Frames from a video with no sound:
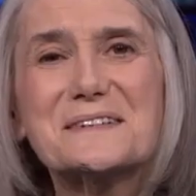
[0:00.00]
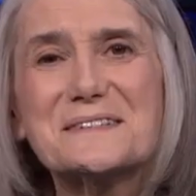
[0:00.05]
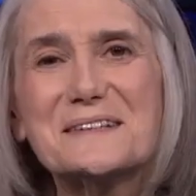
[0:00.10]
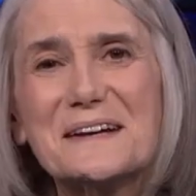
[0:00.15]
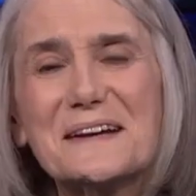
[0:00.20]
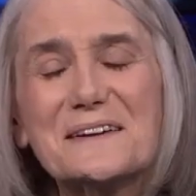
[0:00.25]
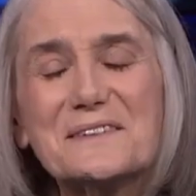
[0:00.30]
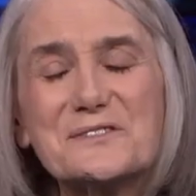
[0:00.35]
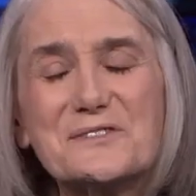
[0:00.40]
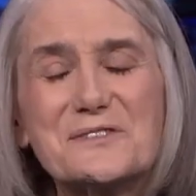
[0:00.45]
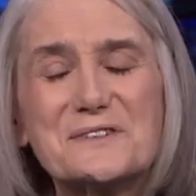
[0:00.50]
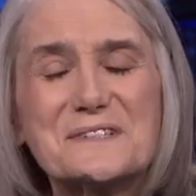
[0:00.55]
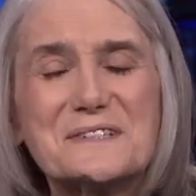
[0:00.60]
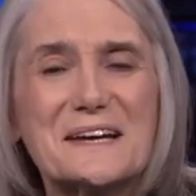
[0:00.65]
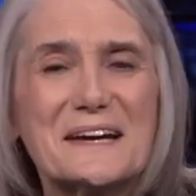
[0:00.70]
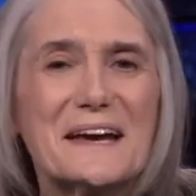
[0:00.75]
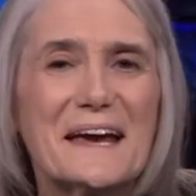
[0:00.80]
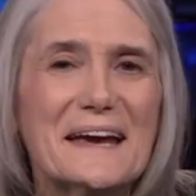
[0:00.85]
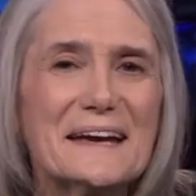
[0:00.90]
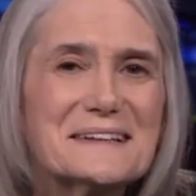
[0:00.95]
is an
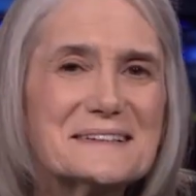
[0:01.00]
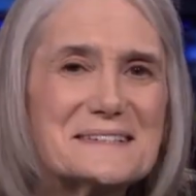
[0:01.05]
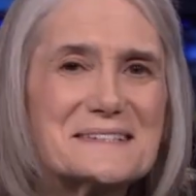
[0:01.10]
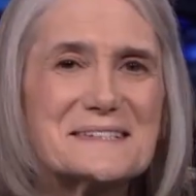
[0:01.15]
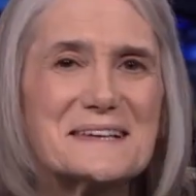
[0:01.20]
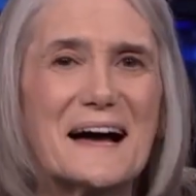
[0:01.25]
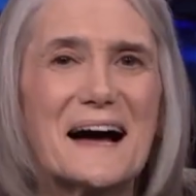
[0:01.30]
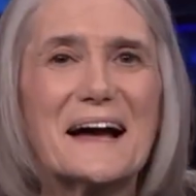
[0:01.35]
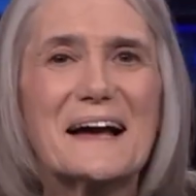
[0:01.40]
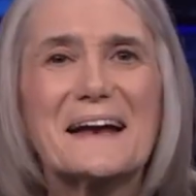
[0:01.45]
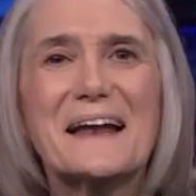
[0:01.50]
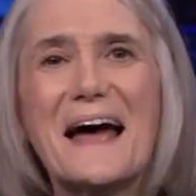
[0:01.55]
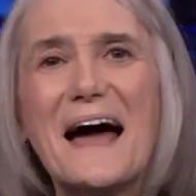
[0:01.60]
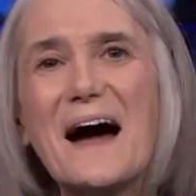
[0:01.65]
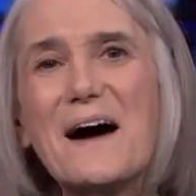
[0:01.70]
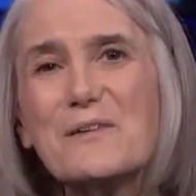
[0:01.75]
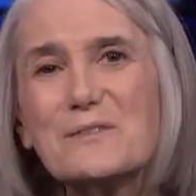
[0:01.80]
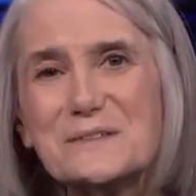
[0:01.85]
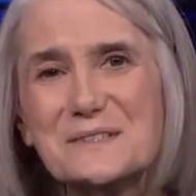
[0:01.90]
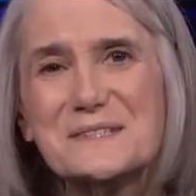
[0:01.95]
interesting
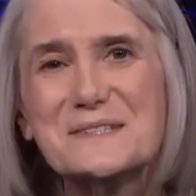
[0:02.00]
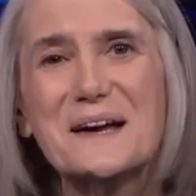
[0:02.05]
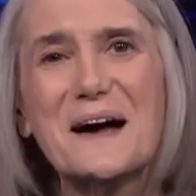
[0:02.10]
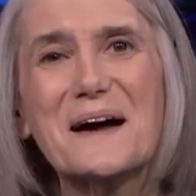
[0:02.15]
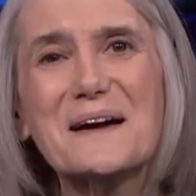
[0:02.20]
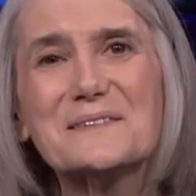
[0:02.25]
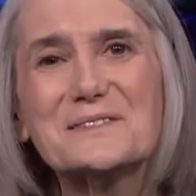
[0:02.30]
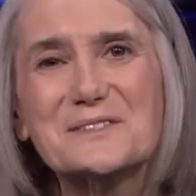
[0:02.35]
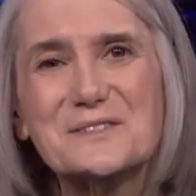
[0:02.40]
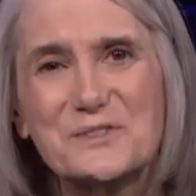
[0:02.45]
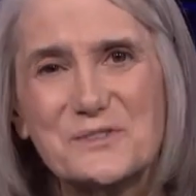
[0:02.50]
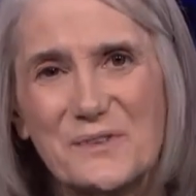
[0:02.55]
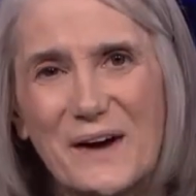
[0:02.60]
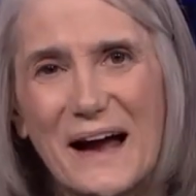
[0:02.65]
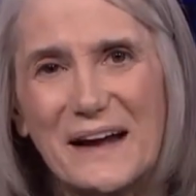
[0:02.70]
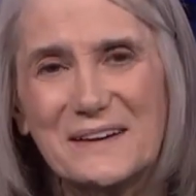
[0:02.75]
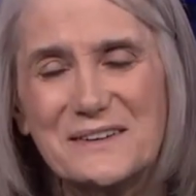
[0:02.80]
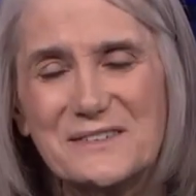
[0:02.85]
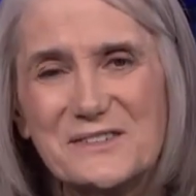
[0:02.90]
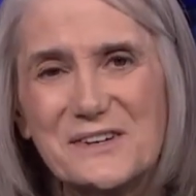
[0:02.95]
inside-outside
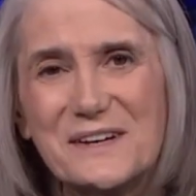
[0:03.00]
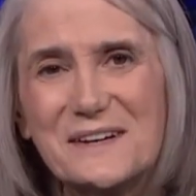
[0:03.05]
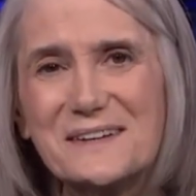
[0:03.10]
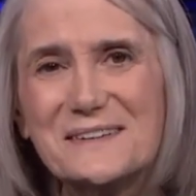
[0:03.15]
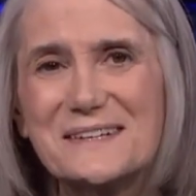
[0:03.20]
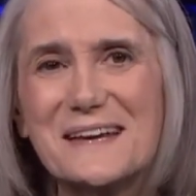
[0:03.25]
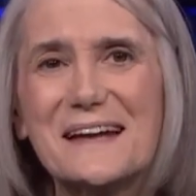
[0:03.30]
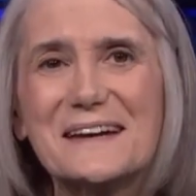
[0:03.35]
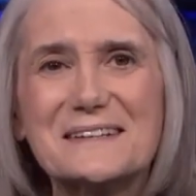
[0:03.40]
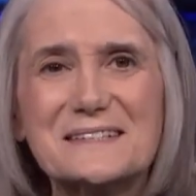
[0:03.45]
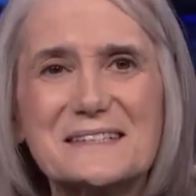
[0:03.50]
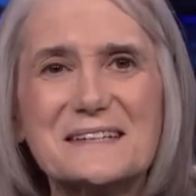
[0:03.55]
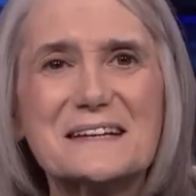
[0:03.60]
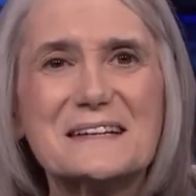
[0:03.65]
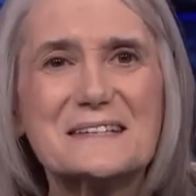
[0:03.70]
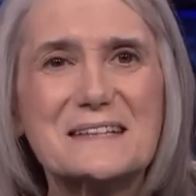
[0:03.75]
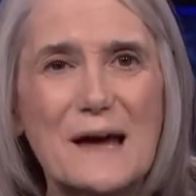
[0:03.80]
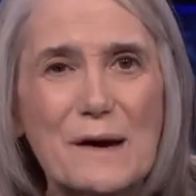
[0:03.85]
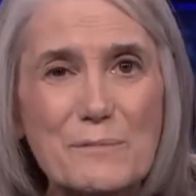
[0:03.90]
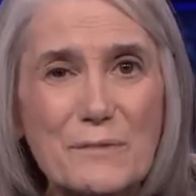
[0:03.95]
strategy. Tennessee
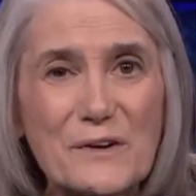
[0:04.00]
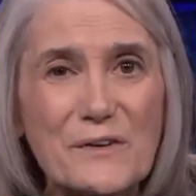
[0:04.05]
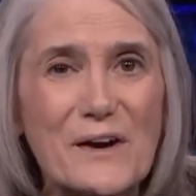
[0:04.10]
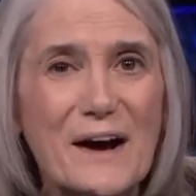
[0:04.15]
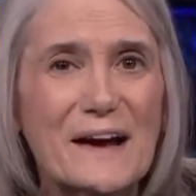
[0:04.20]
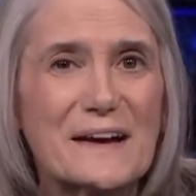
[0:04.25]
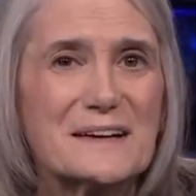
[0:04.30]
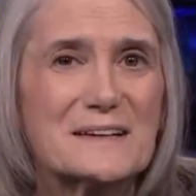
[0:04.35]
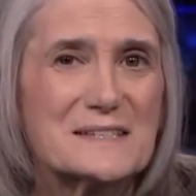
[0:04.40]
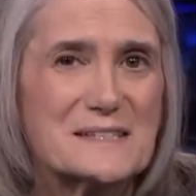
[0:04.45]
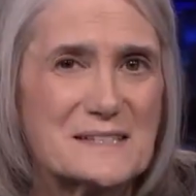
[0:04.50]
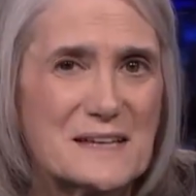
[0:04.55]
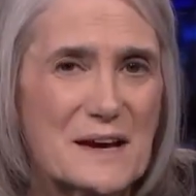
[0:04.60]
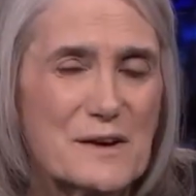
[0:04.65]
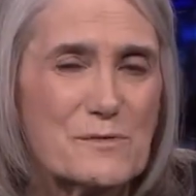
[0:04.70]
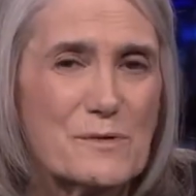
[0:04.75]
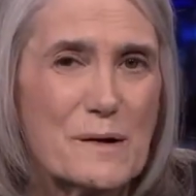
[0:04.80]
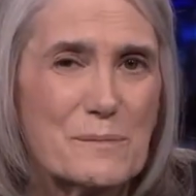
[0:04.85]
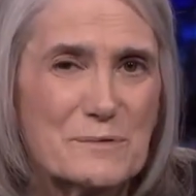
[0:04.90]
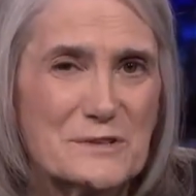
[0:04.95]
Democratic
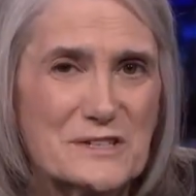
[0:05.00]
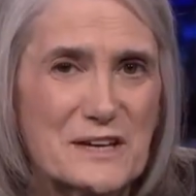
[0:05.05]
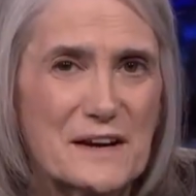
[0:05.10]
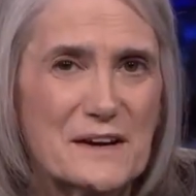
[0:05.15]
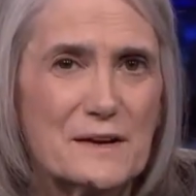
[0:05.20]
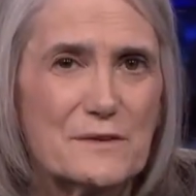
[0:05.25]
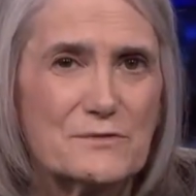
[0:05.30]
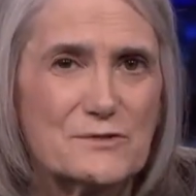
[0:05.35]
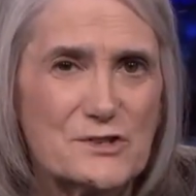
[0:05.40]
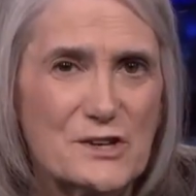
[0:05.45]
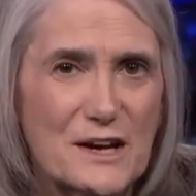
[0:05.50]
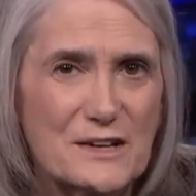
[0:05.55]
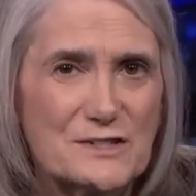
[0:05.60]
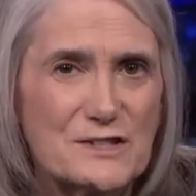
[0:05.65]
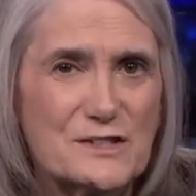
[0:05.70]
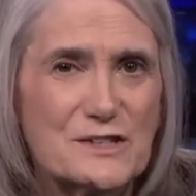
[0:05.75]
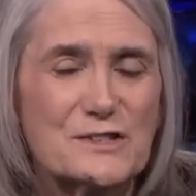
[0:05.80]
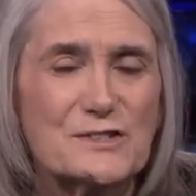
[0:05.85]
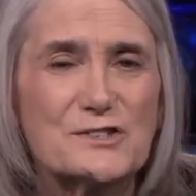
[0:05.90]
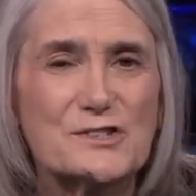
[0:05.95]
State Representative
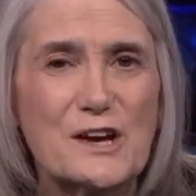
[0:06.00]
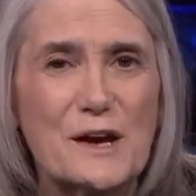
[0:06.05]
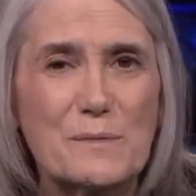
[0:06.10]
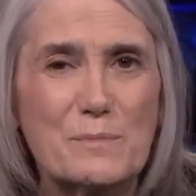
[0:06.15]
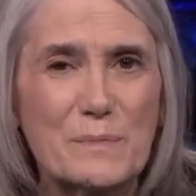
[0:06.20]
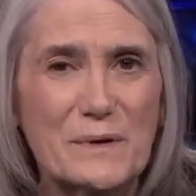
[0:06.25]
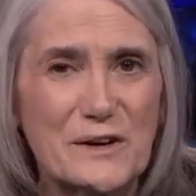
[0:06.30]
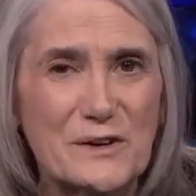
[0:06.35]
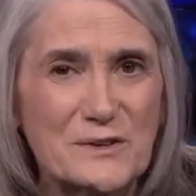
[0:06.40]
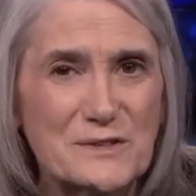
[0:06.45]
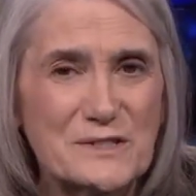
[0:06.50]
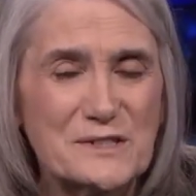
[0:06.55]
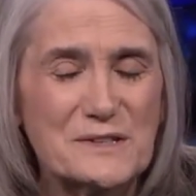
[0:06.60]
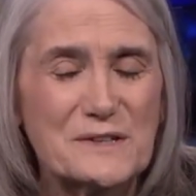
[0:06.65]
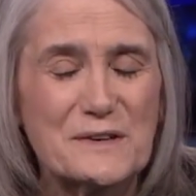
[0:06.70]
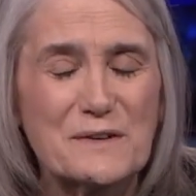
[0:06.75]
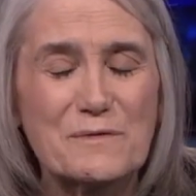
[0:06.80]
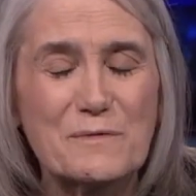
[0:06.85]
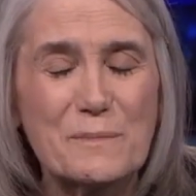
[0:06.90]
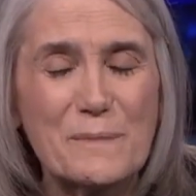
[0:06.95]
Justin J.
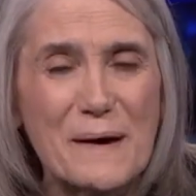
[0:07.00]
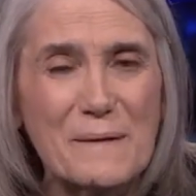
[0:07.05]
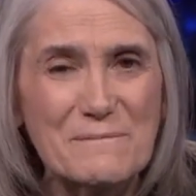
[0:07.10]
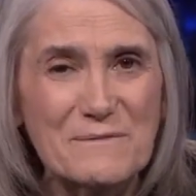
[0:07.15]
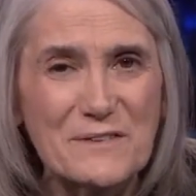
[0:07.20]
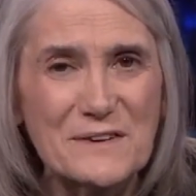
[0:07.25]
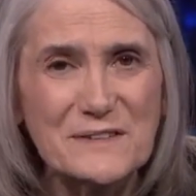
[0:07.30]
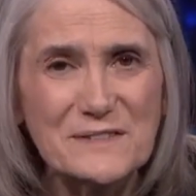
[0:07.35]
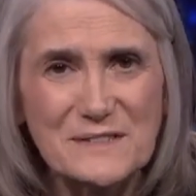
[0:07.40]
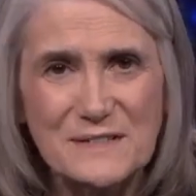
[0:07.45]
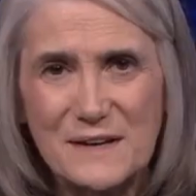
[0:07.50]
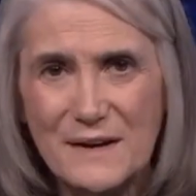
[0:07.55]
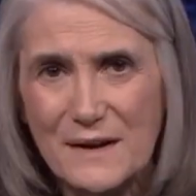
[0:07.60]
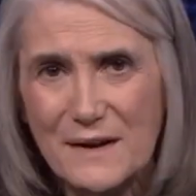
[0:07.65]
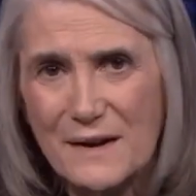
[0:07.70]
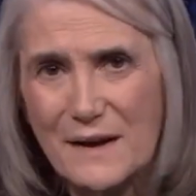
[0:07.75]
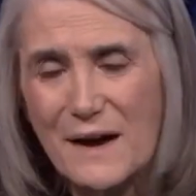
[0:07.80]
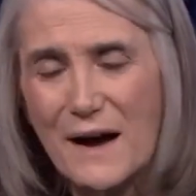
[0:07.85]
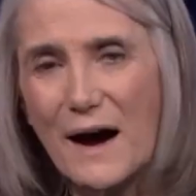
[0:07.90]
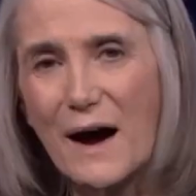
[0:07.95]
Pearson of Memphis,
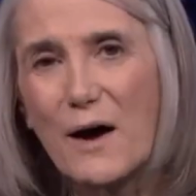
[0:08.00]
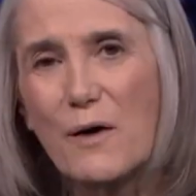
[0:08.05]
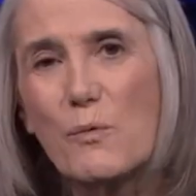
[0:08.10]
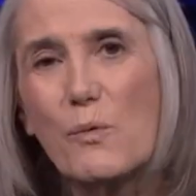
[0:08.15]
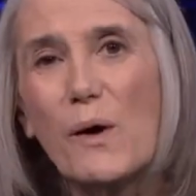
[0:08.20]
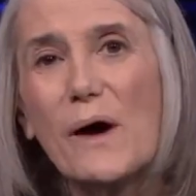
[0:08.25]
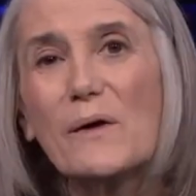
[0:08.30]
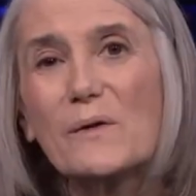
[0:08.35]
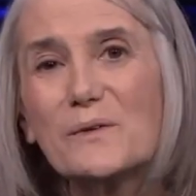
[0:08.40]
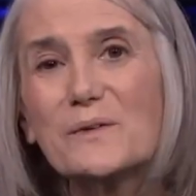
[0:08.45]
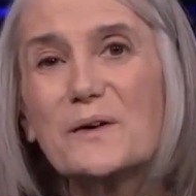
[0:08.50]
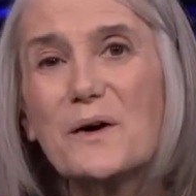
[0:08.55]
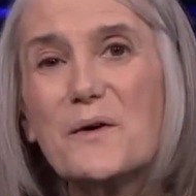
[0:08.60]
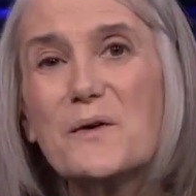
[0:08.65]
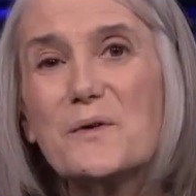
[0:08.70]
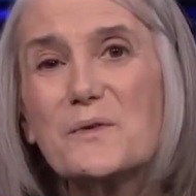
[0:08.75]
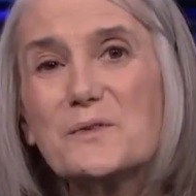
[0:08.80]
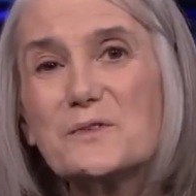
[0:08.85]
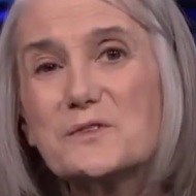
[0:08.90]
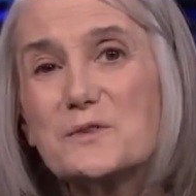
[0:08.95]
well
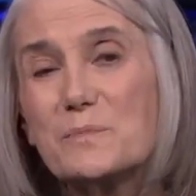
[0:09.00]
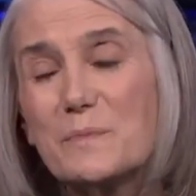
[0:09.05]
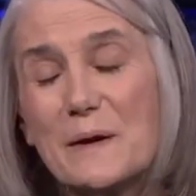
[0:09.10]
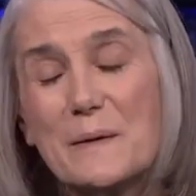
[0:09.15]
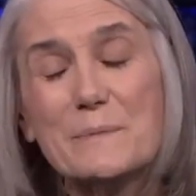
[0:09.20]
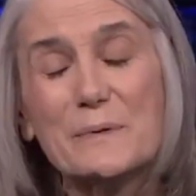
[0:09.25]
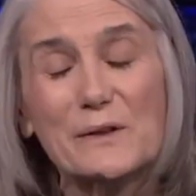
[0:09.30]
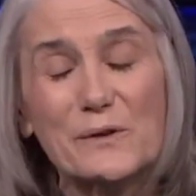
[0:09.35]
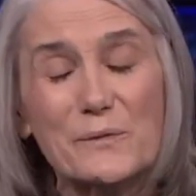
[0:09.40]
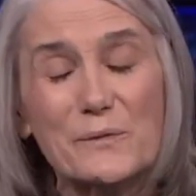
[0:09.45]
known to people